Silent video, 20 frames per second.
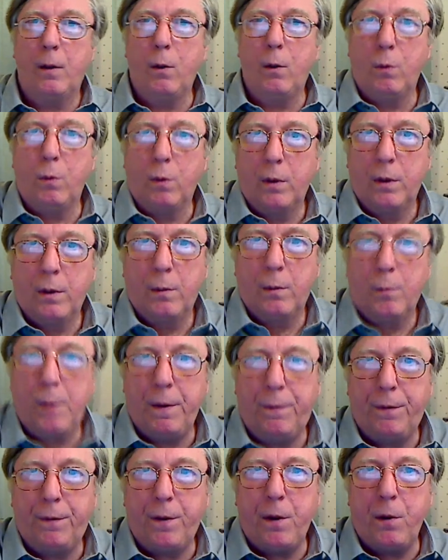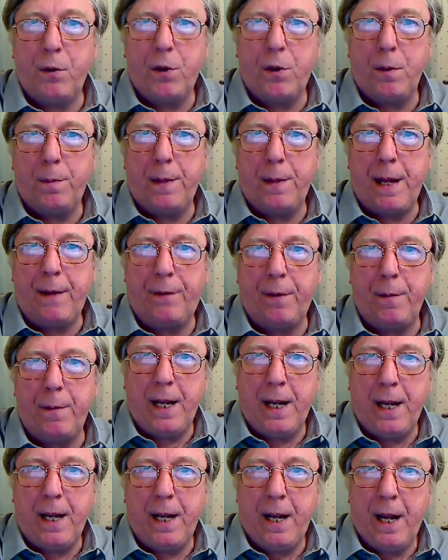Ooh, we froze up there for a
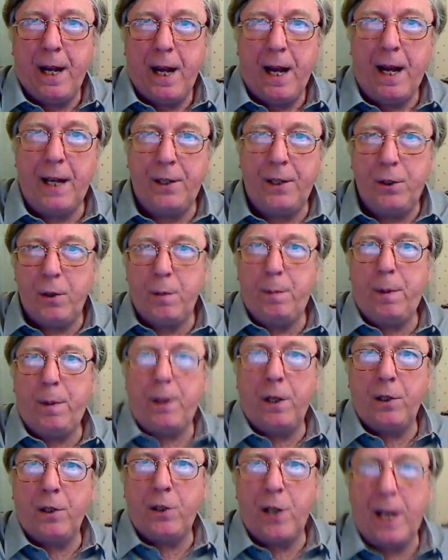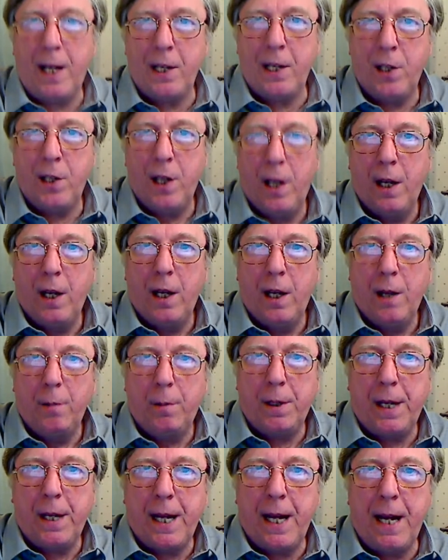minute. I do apologise,
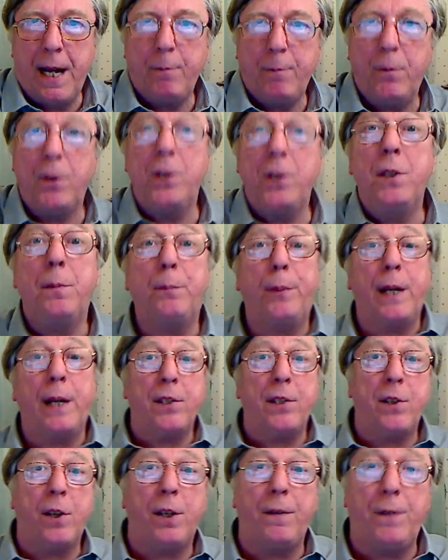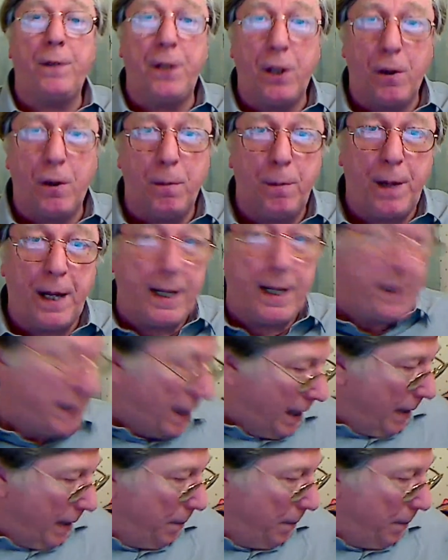but I am going to press on if you don't mind,